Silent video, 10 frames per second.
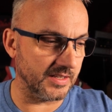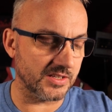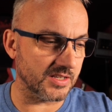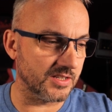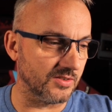And
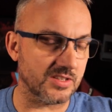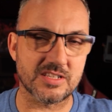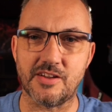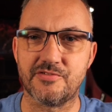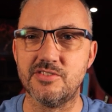it's just not
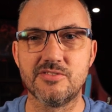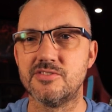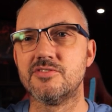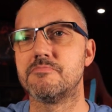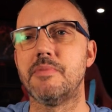stuff
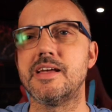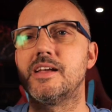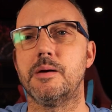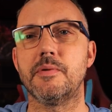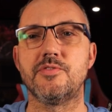you'd
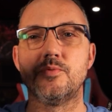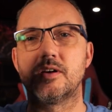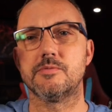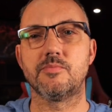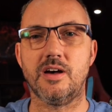make up if you were
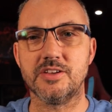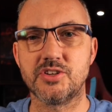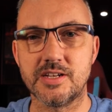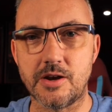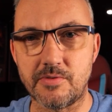going to write a
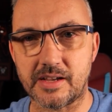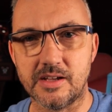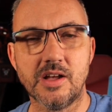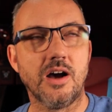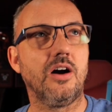generic
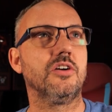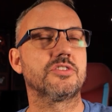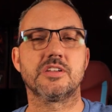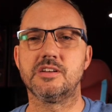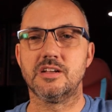
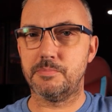article